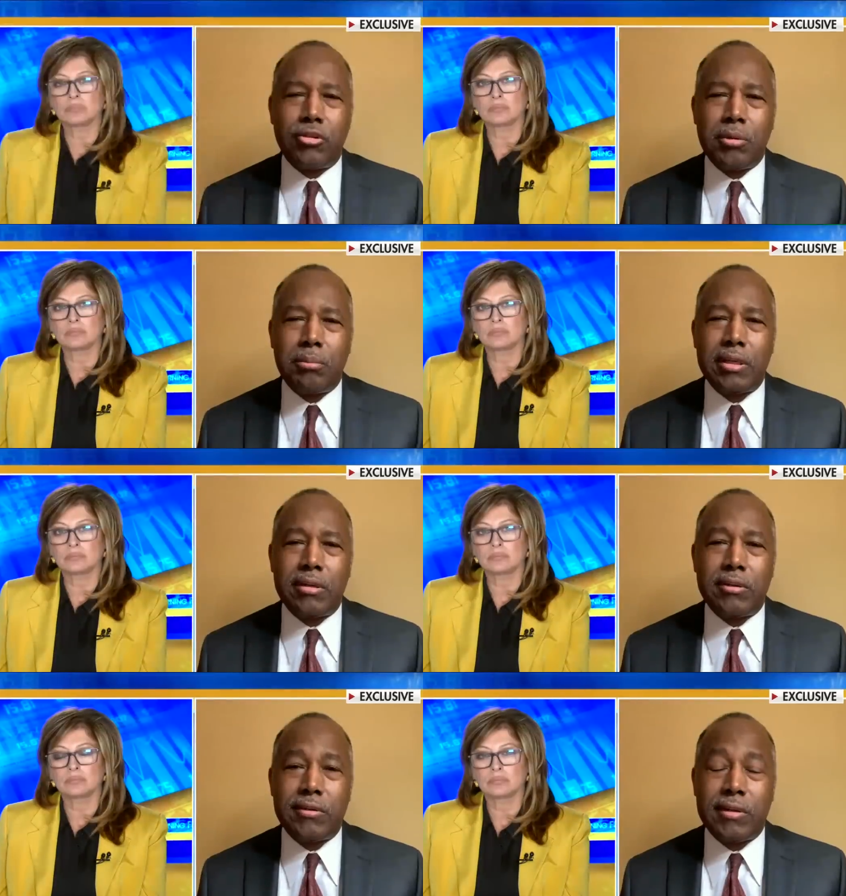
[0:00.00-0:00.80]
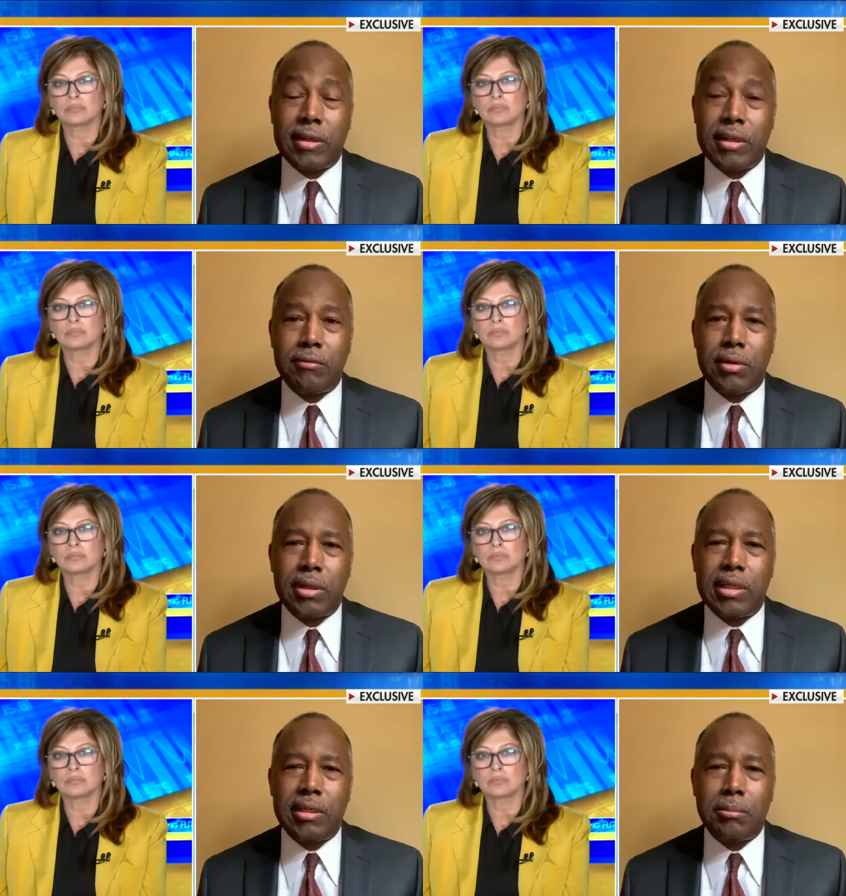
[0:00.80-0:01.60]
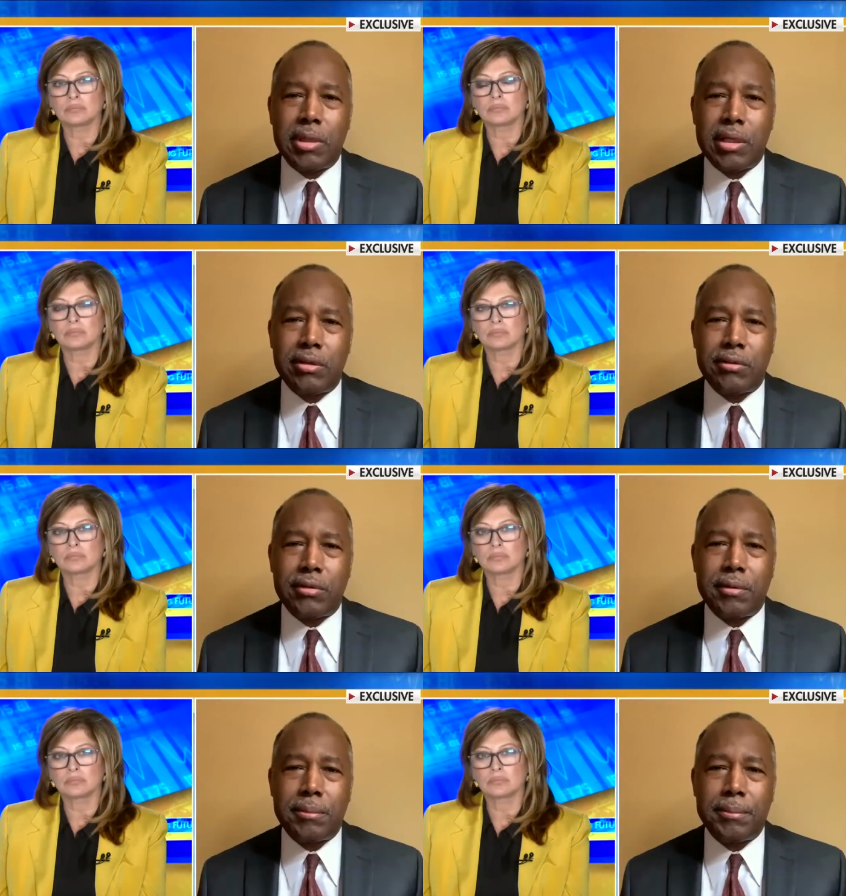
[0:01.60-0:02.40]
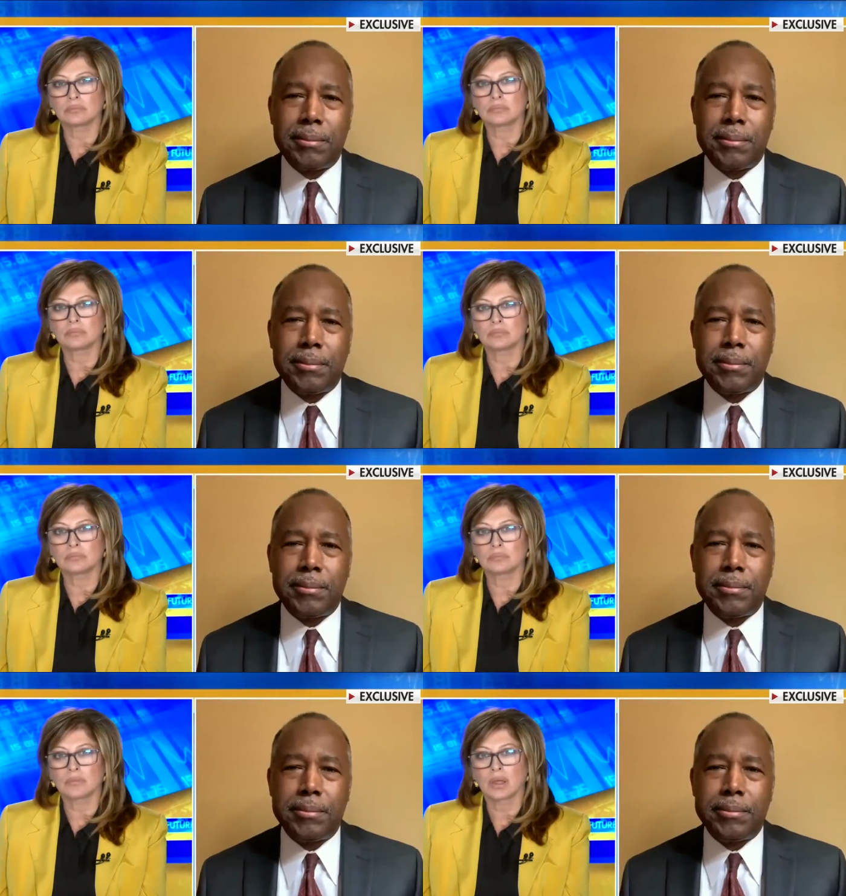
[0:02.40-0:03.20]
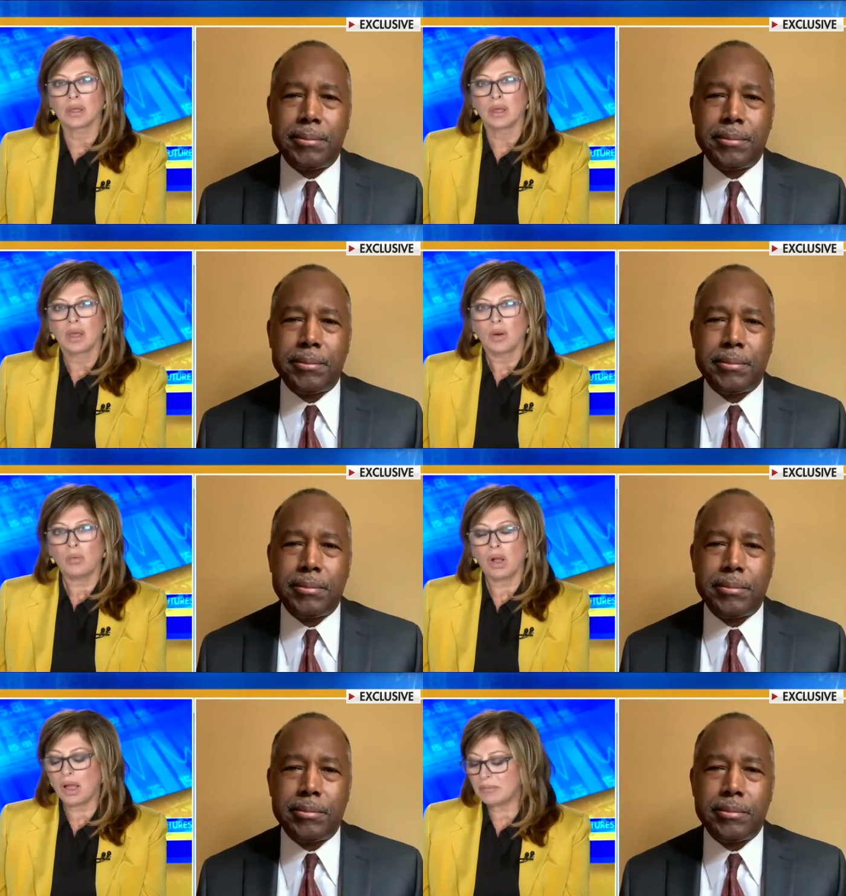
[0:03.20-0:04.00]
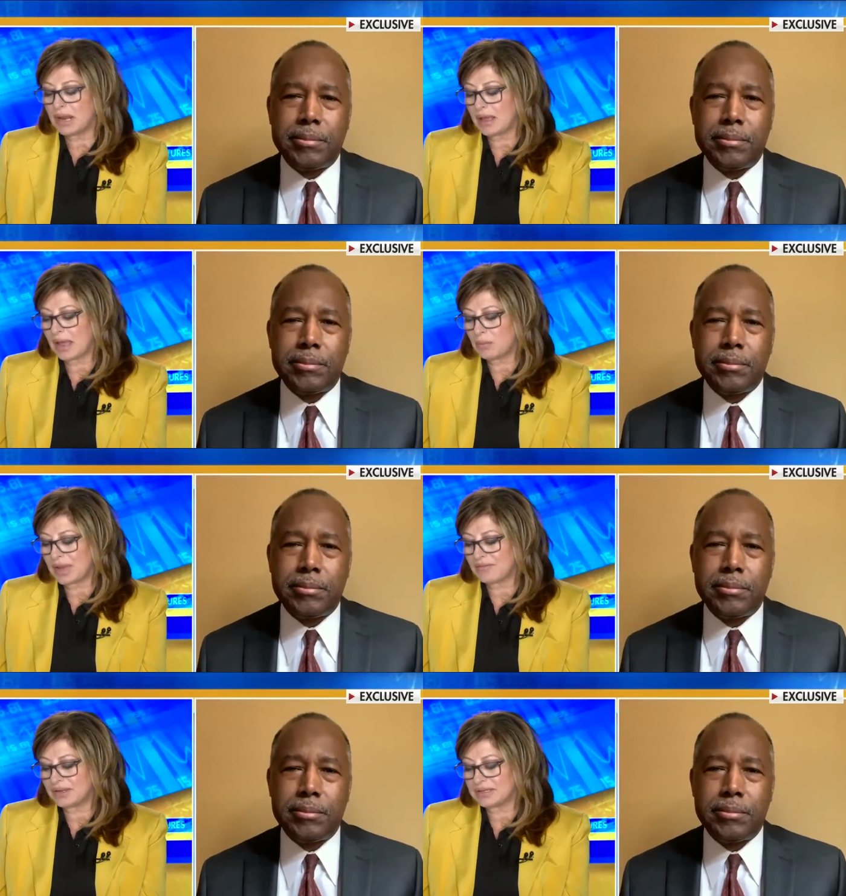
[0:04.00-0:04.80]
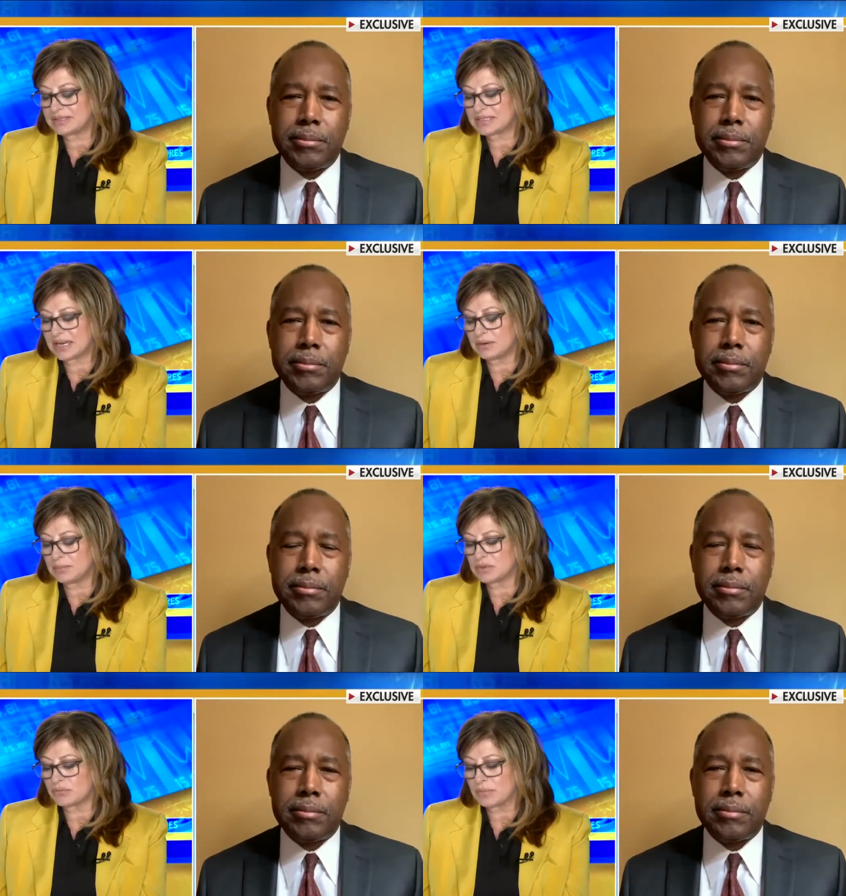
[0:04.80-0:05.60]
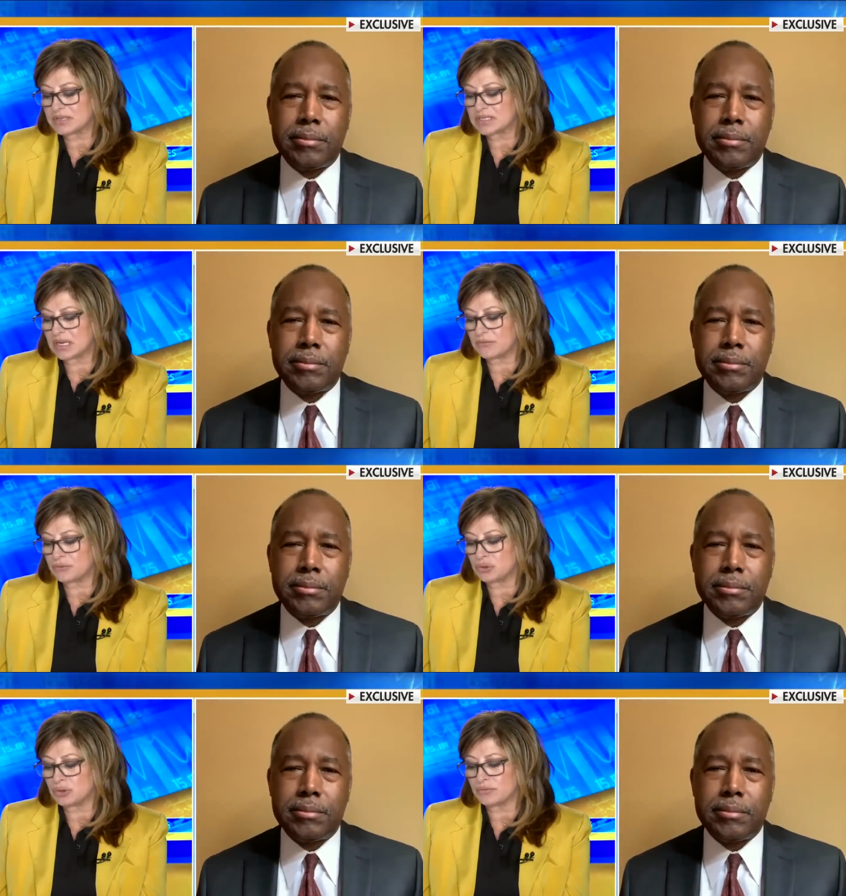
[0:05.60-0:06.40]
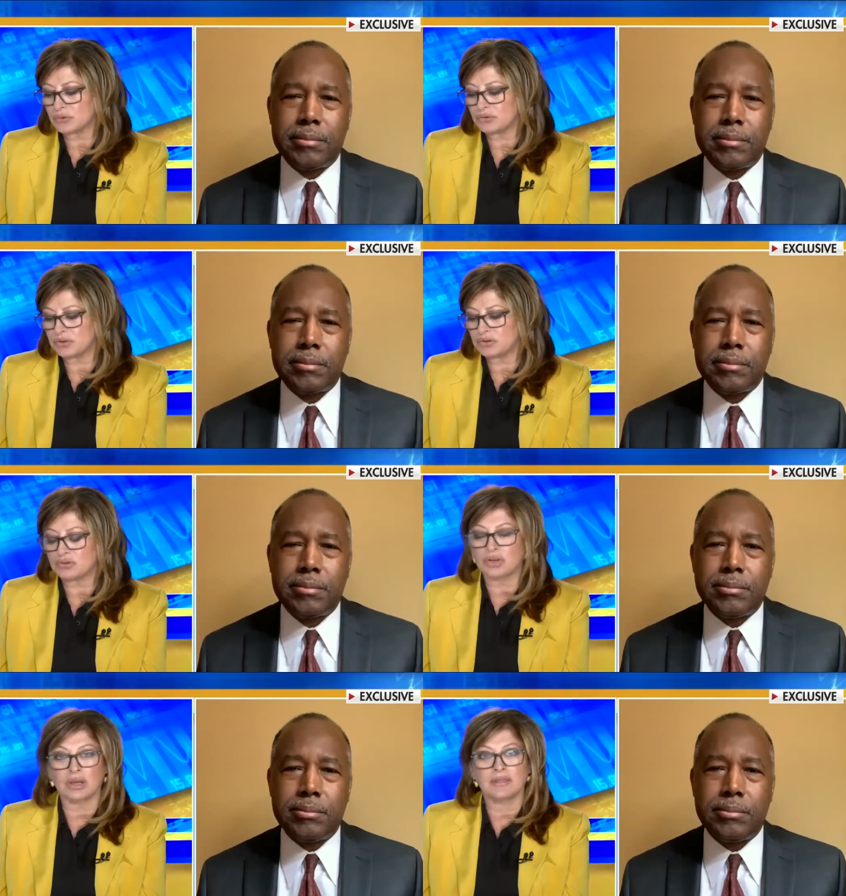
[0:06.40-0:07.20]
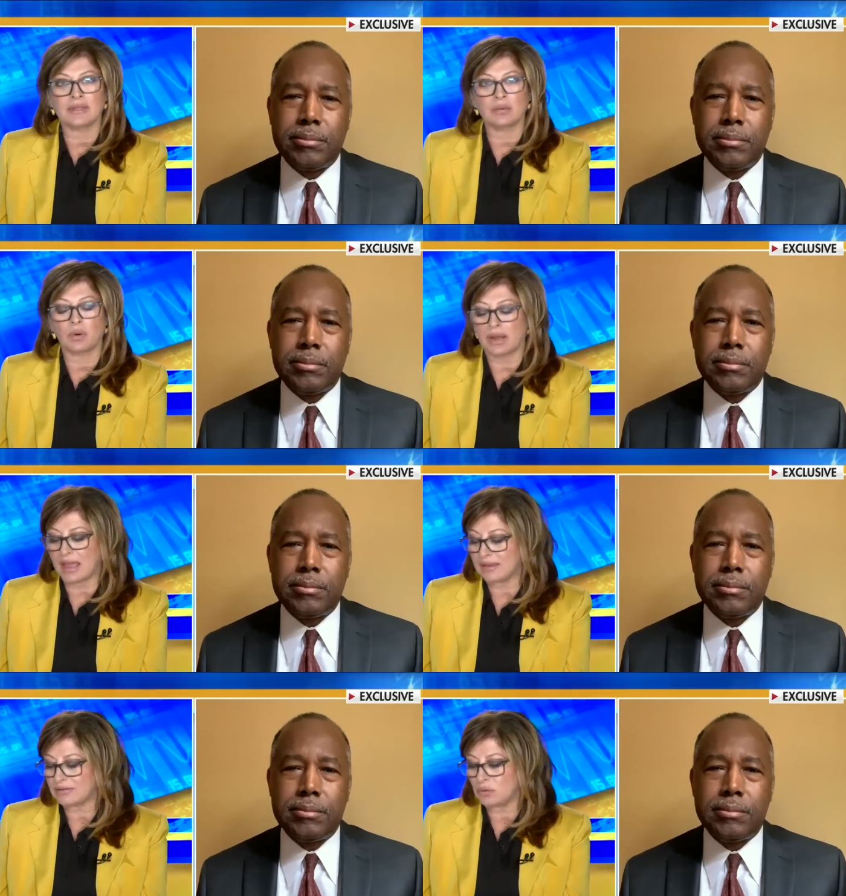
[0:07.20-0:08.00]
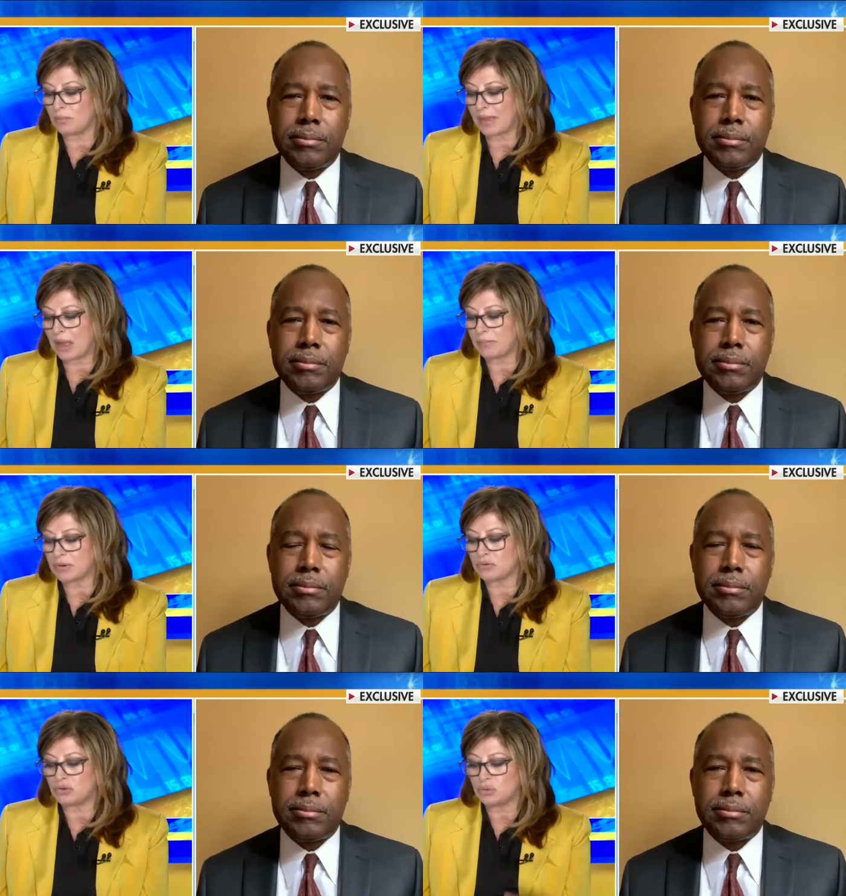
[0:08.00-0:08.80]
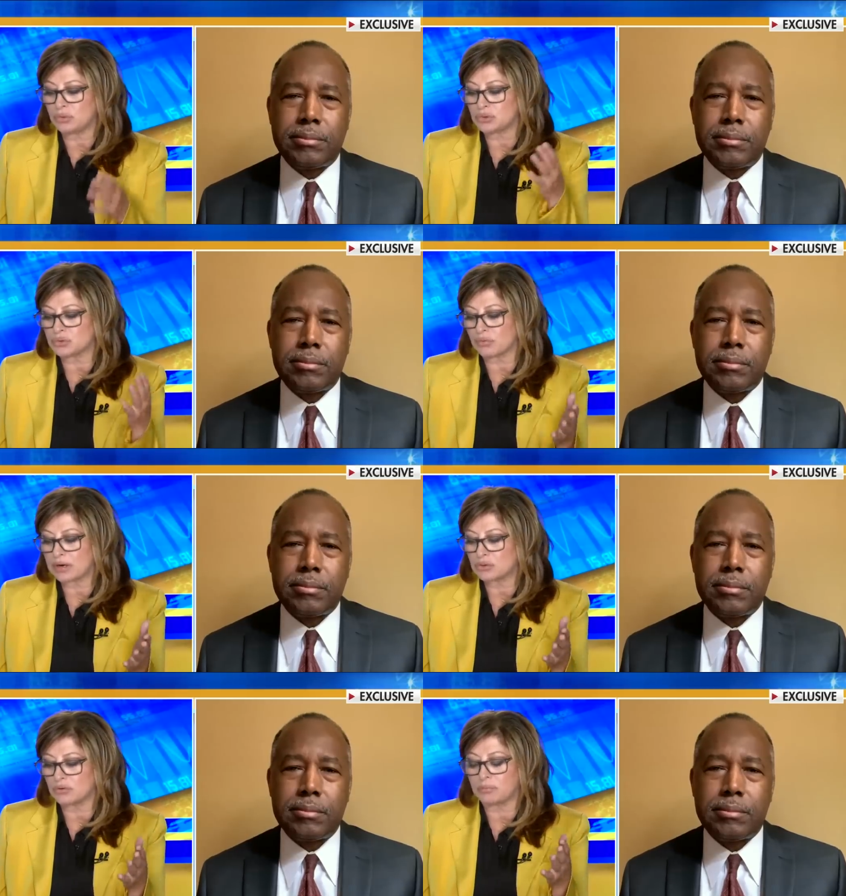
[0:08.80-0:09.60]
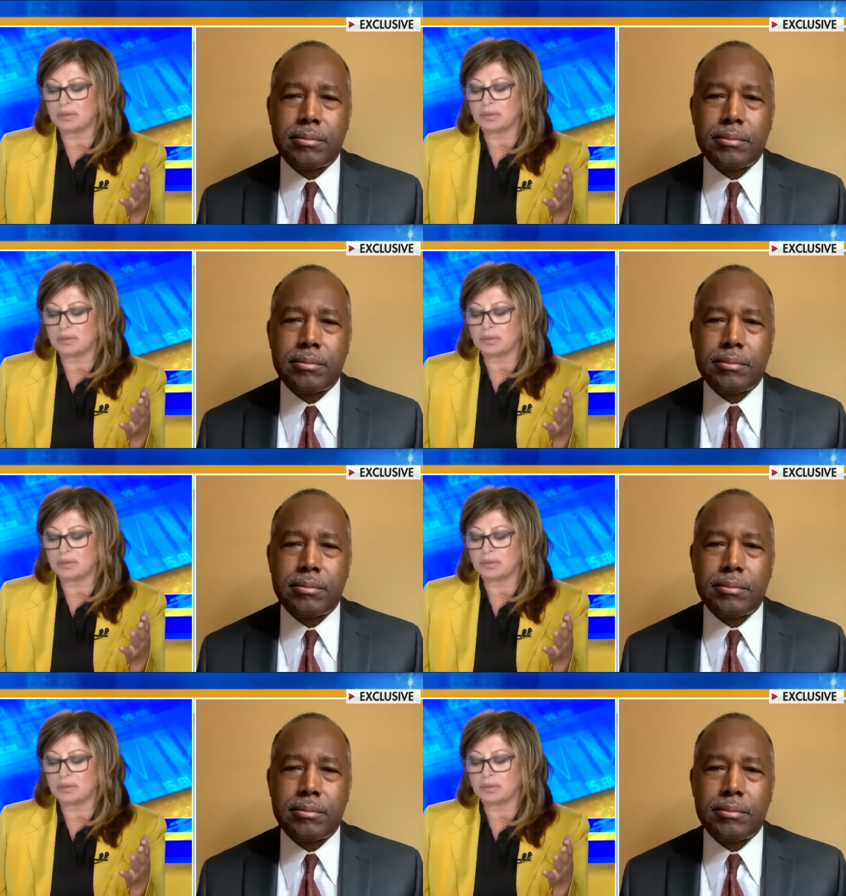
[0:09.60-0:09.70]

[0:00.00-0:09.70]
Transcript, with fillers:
Speaker 1: should be significantly diminished.
Speaker 2: Well, I mean, we have a statement from the Stanford University study that I want to ask you about, because you were the director of